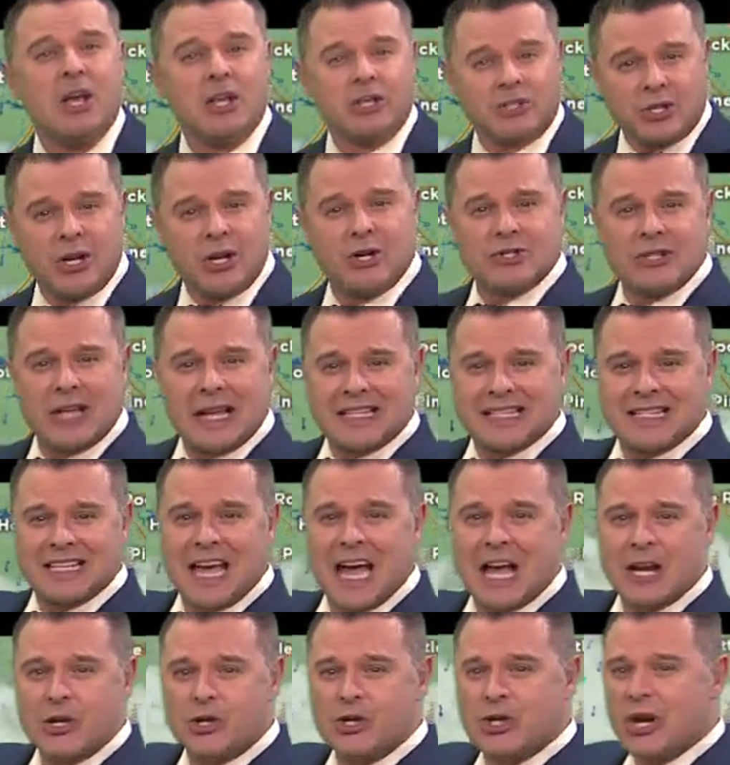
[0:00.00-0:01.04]
So here's that
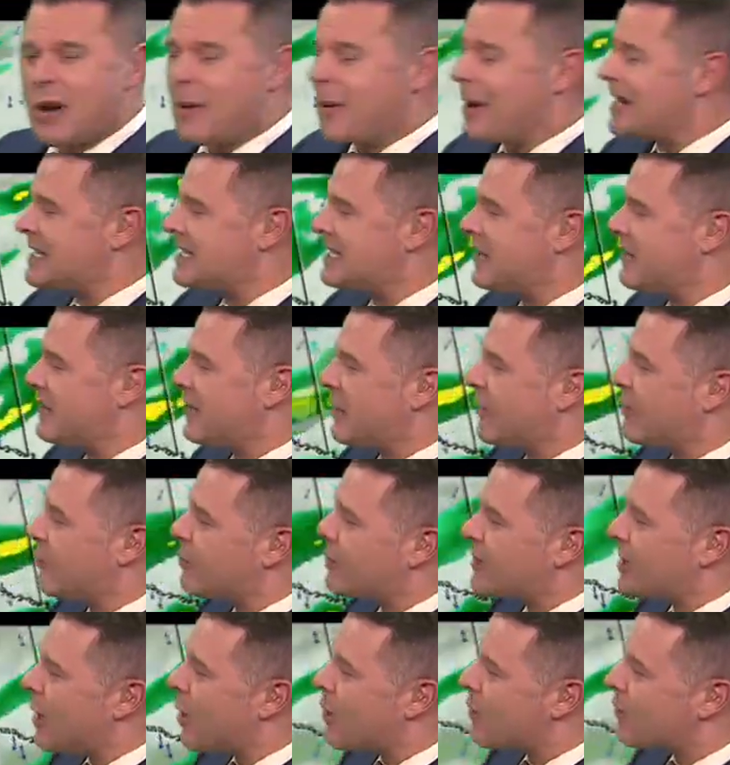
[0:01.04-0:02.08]
scattered shower activity
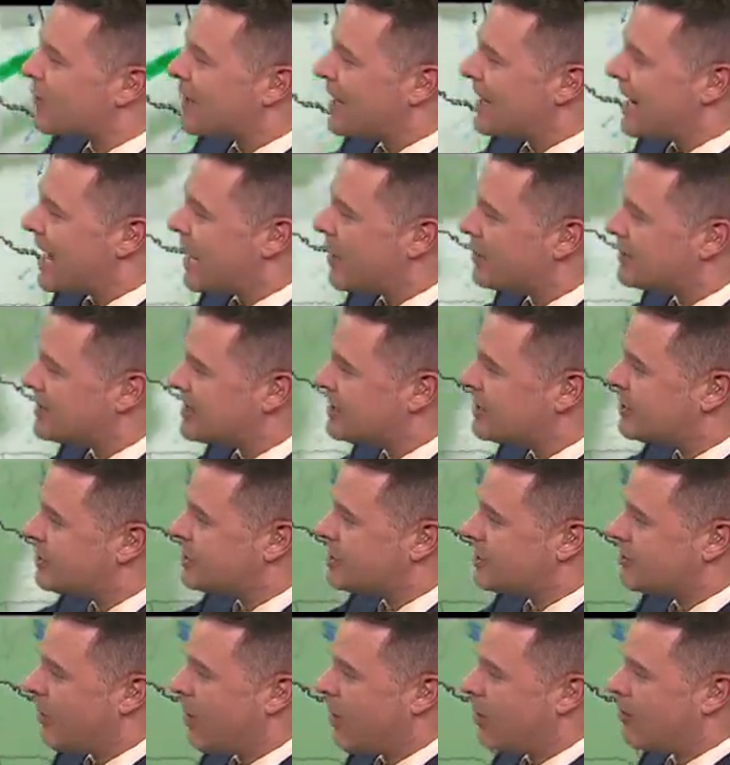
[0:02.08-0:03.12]
through the overnight hours into
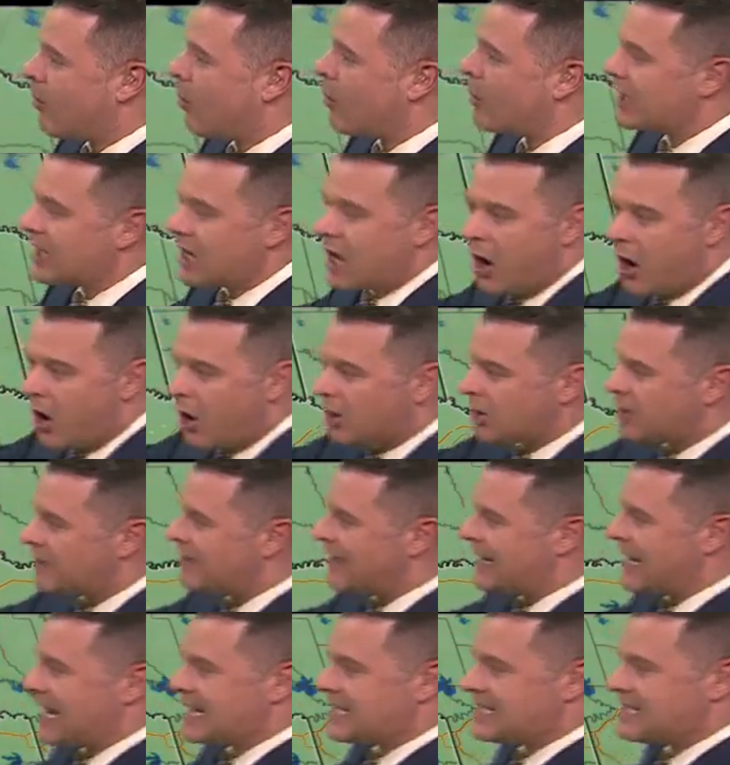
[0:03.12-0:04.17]
tomorrow morning. All of
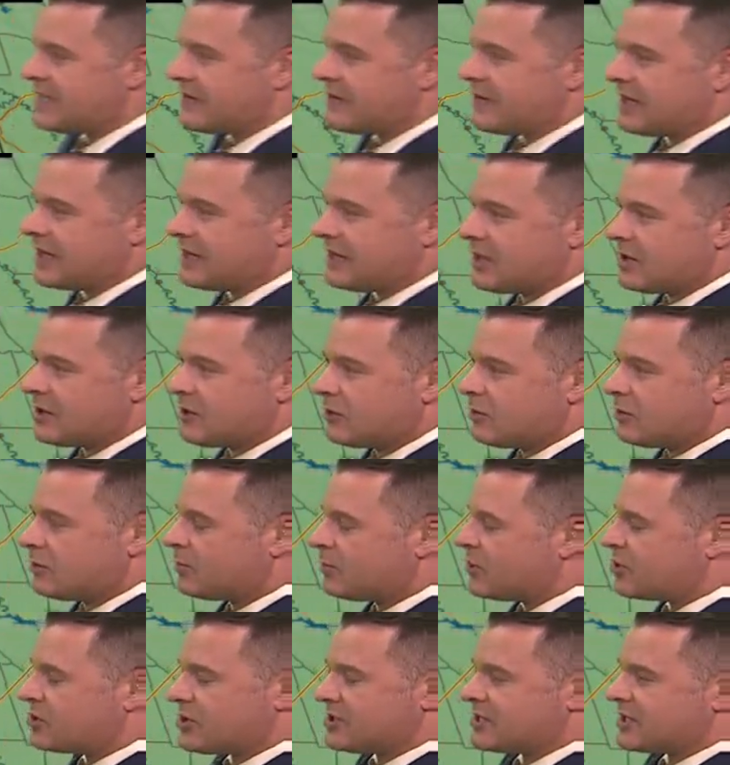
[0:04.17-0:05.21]
that activity
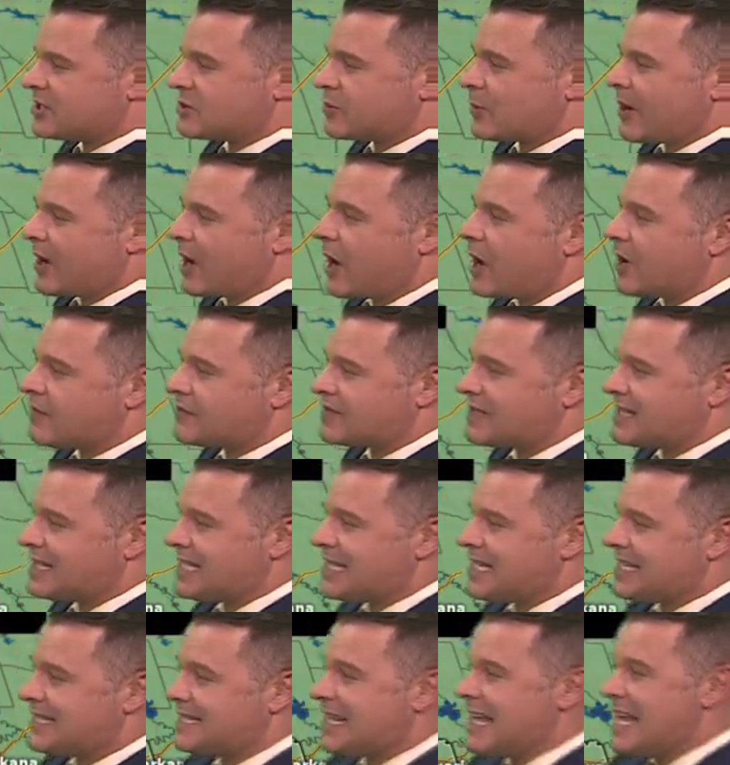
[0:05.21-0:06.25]
pushes its way off to the
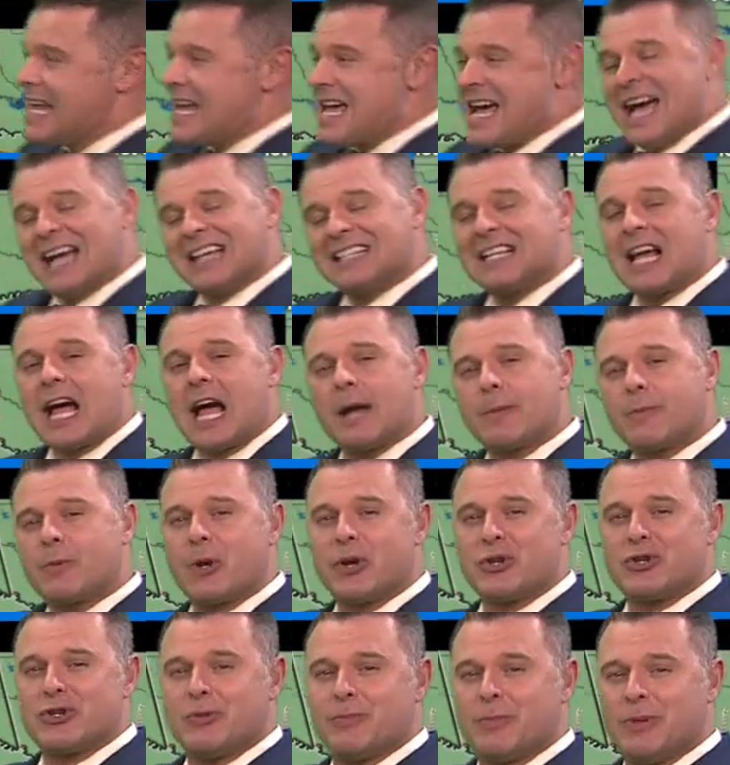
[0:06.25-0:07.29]
east as high
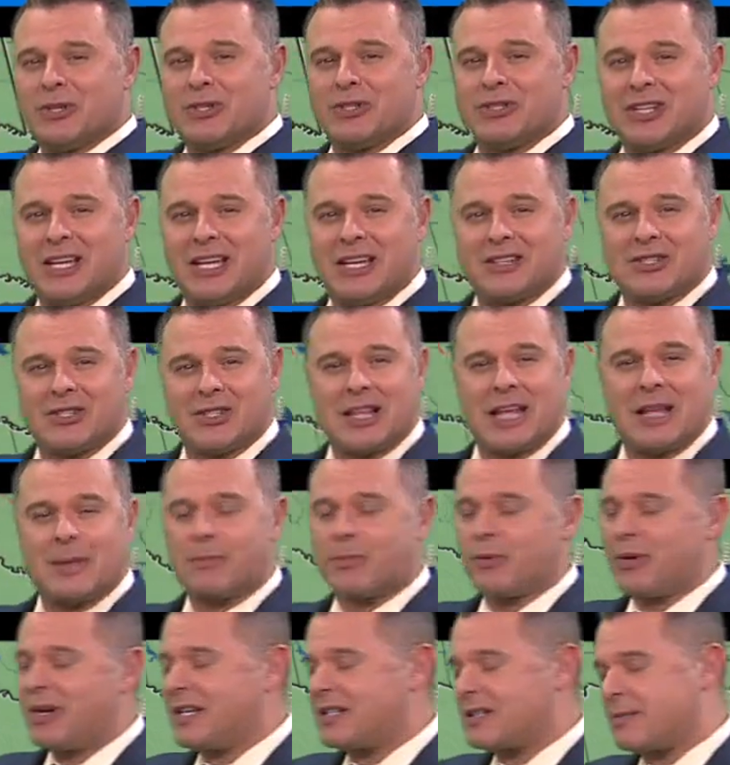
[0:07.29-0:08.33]
pressure builds in. So that
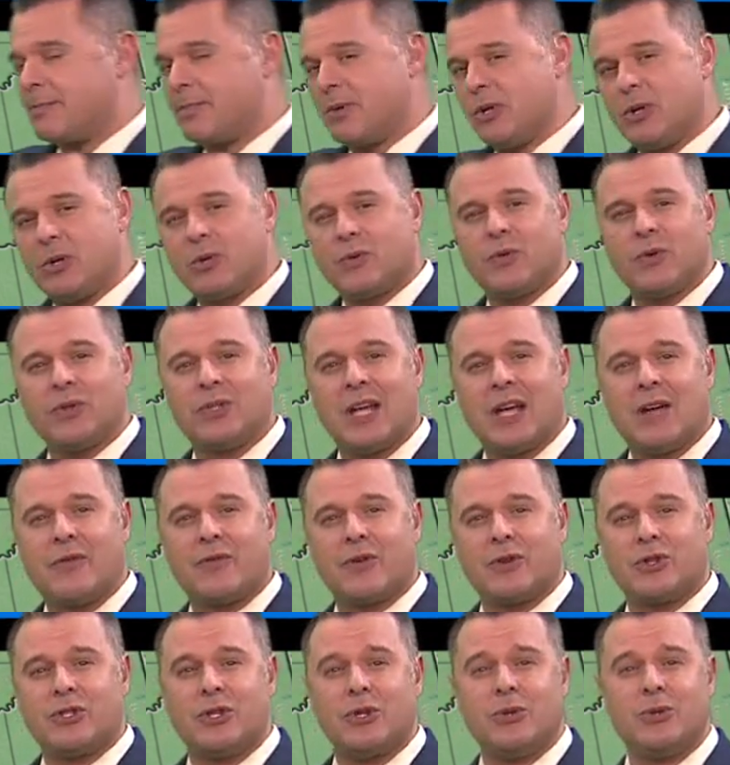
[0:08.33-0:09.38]
brings a beautiful day
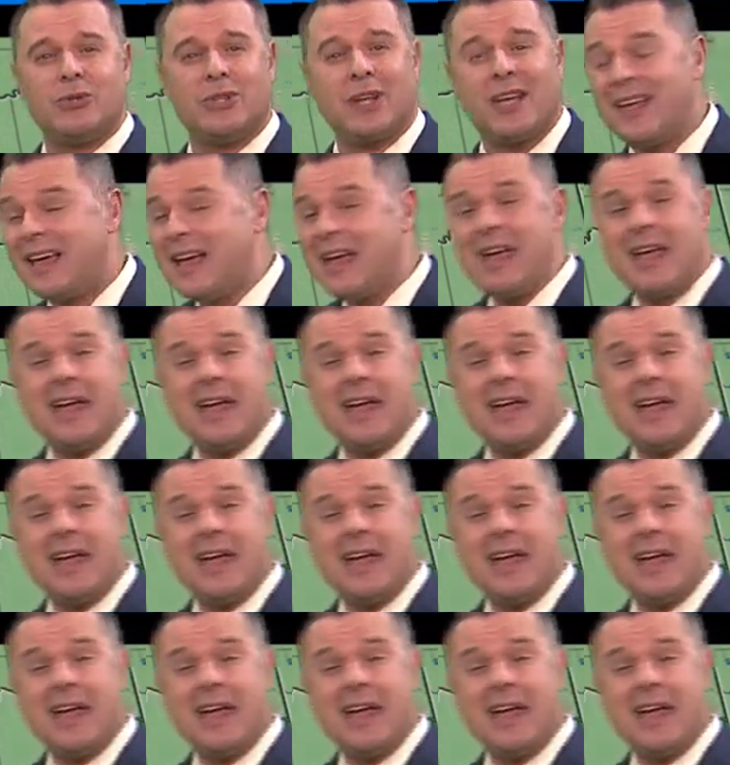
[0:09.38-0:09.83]
for Tuesday.